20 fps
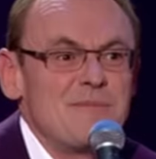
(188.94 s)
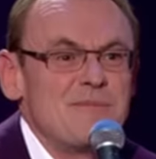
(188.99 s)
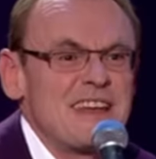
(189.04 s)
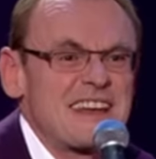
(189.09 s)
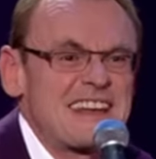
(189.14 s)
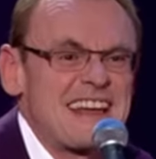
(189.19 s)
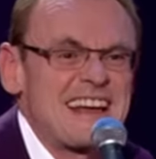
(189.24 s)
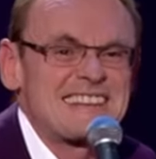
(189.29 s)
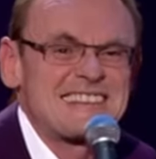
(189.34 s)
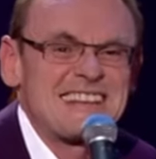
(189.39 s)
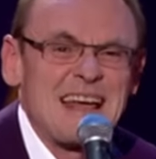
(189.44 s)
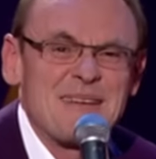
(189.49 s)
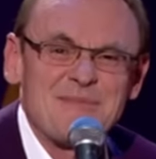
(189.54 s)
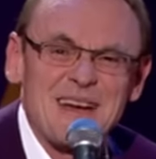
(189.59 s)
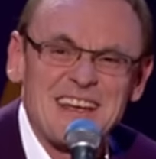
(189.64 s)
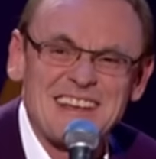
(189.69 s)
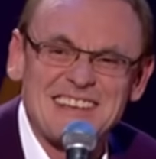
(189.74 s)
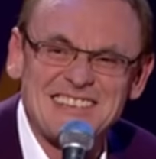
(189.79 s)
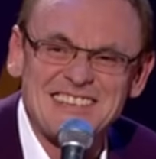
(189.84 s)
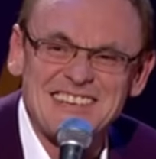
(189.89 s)
meerkats like
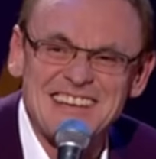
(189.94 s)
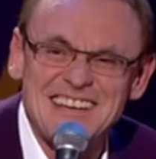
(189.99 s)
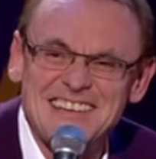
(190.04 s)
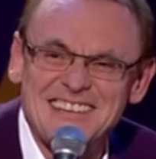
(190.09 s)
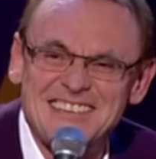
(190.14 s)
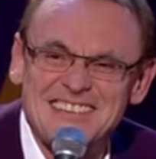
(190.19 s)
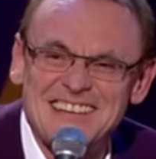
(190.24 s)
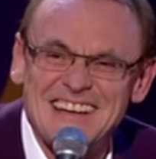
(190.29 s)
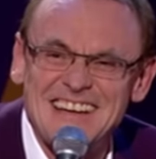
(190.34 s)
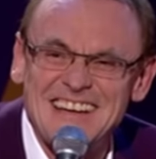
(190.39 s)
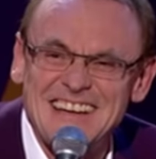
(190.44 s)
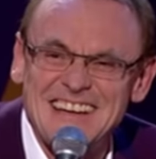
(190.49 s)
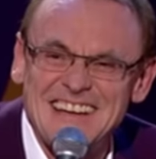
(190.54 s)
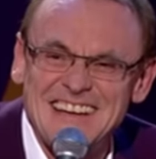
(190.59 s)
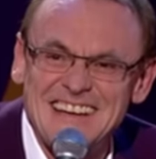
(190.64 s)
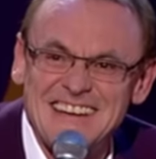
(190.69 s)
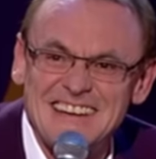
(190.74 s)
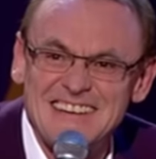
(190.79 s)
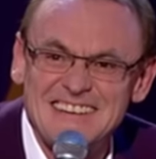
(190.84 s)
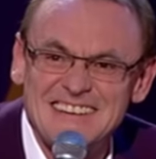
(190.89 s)
my
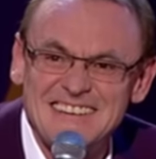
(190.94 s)
sister.